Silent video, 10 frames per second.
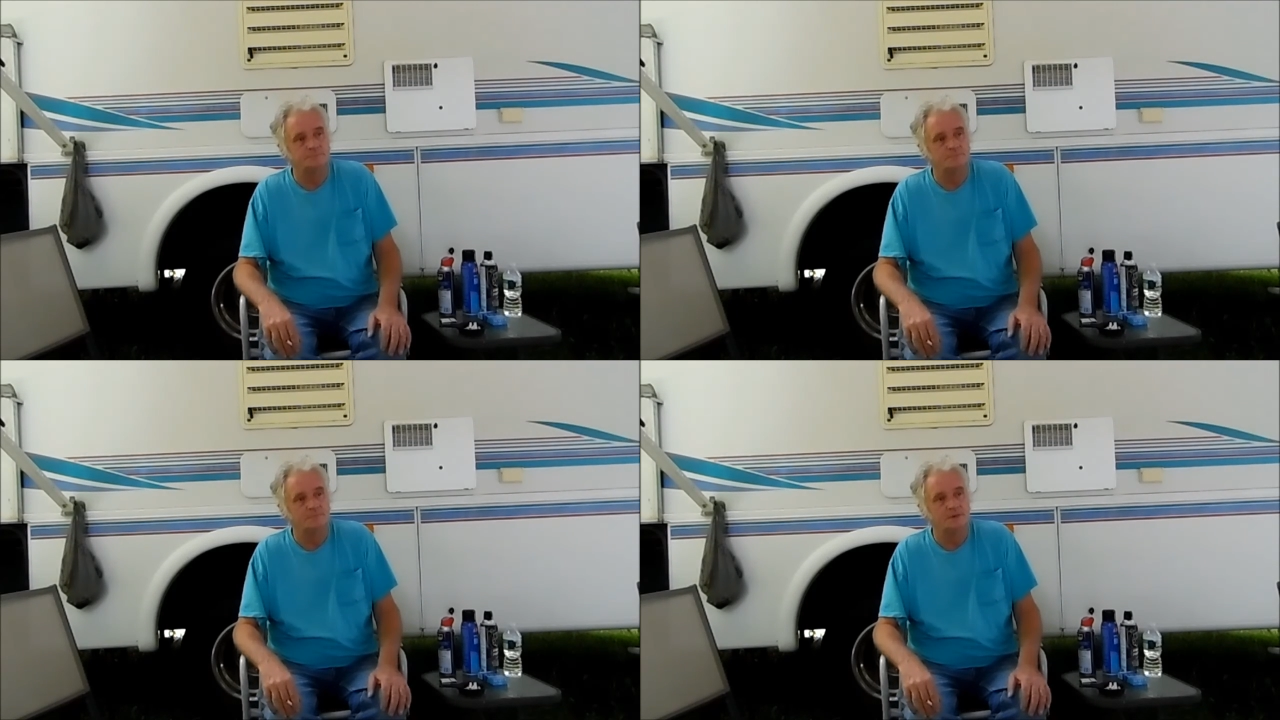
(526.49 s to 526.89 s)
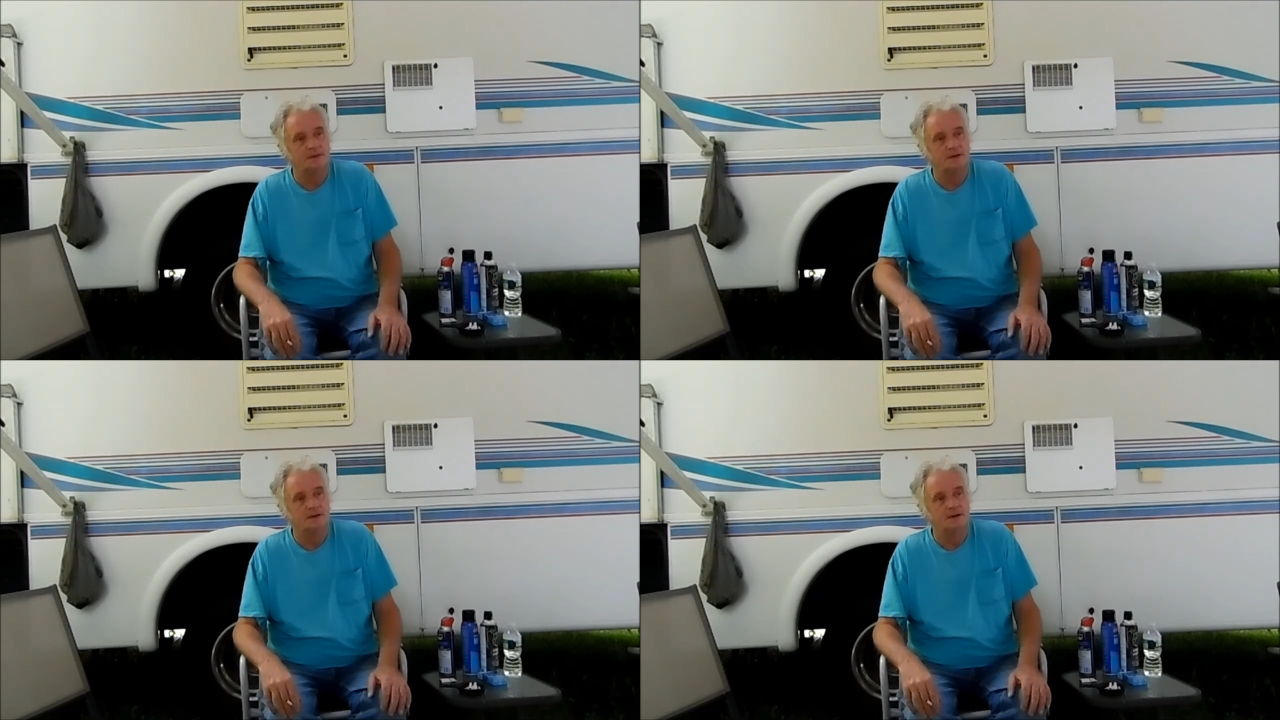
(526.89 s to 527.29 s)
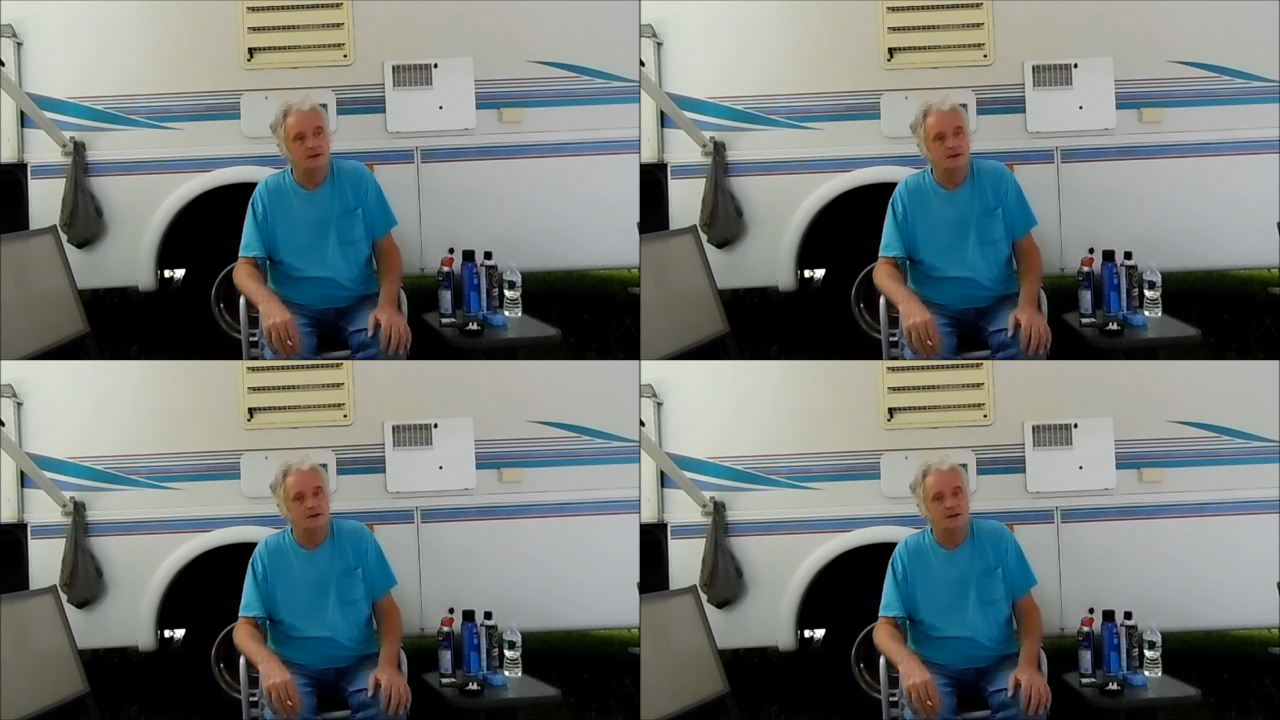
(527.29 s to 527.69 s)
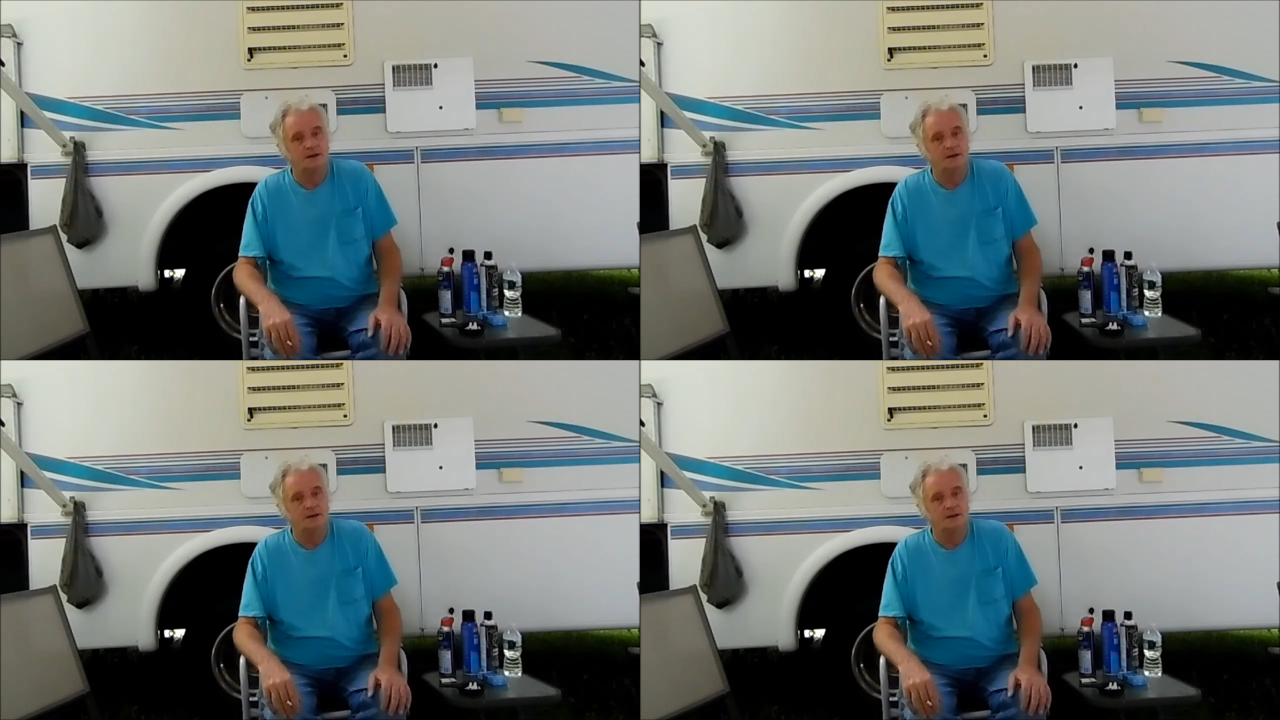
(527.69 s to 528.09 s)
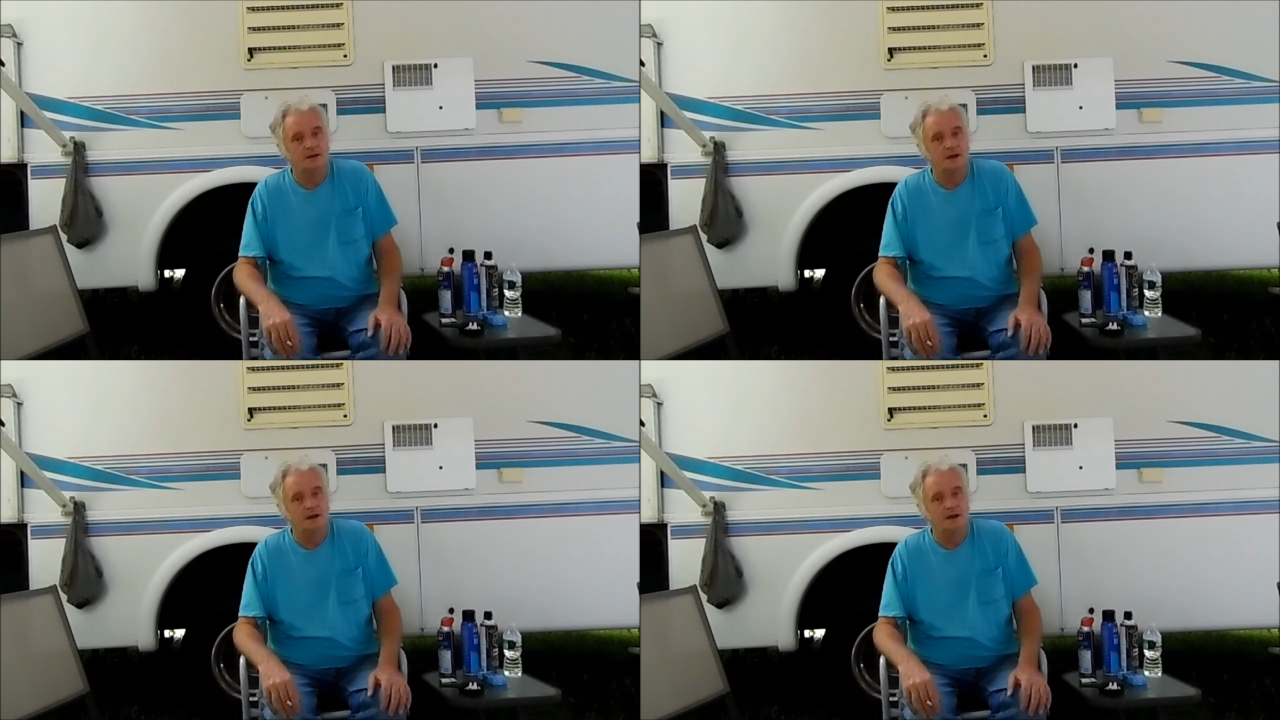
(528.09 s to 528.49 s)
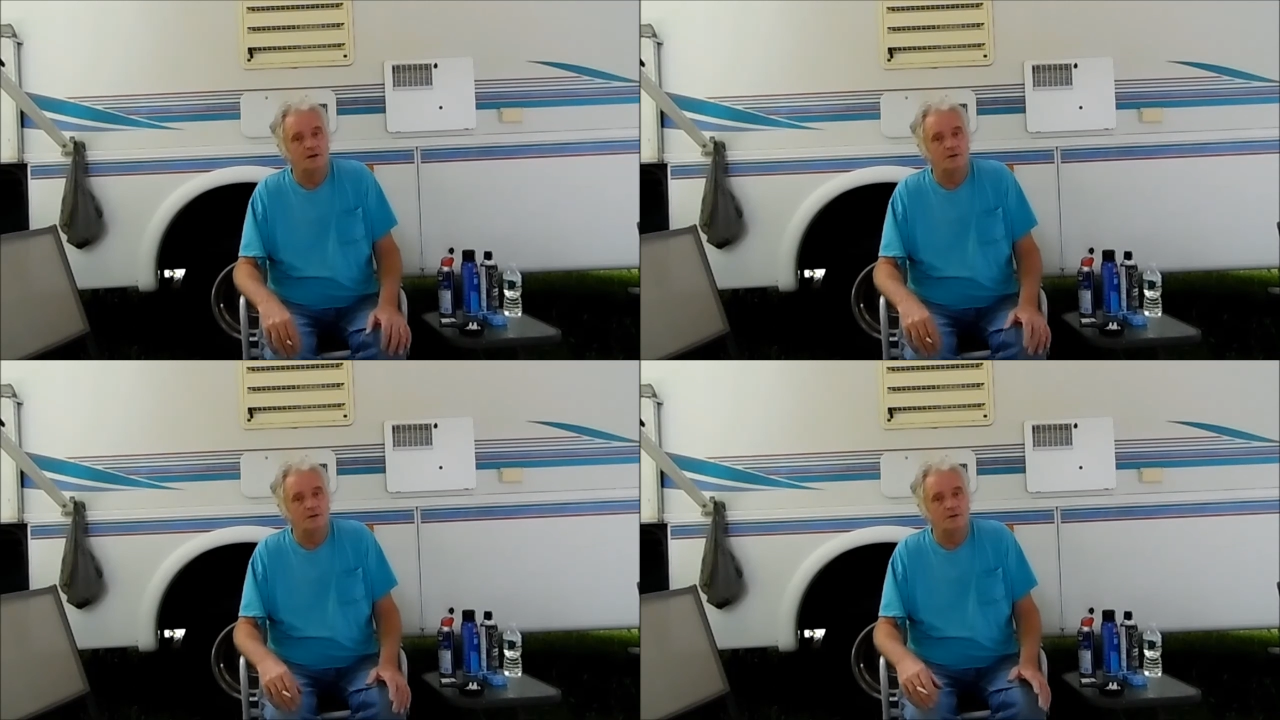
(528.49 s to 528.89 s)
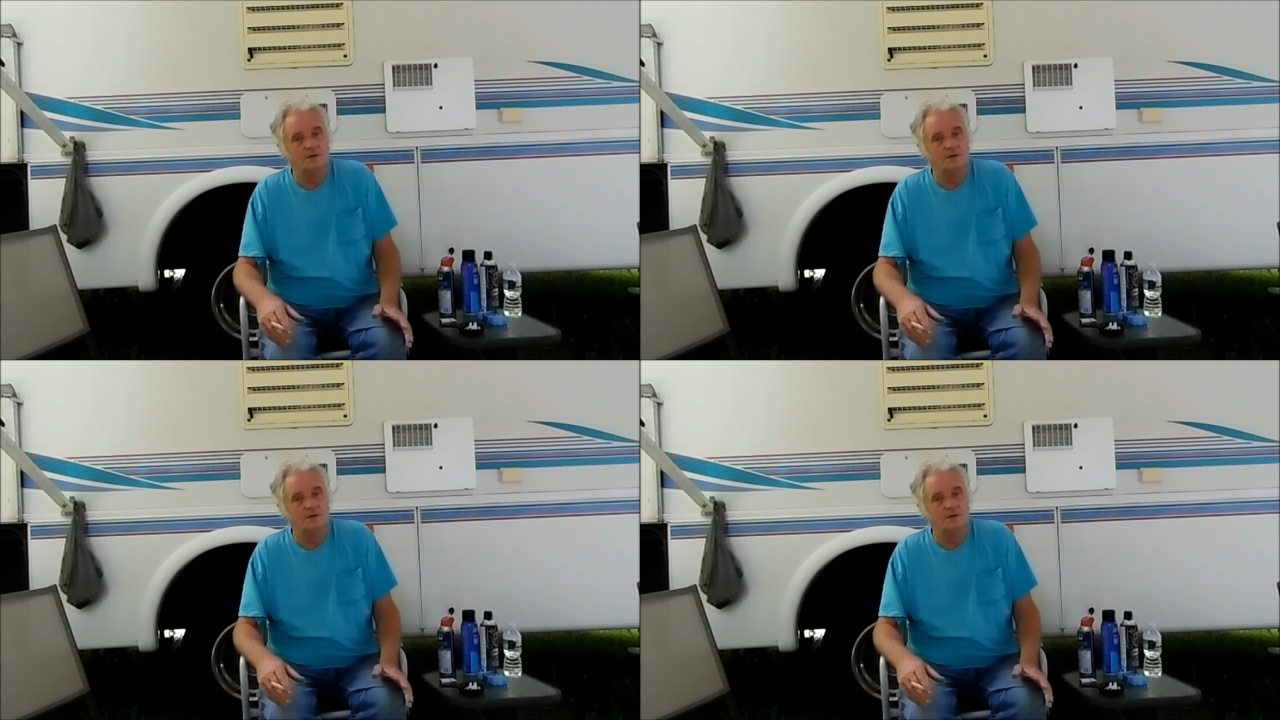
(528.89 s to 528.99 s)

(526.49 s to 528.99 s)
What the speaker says: No one is speaking in this clip.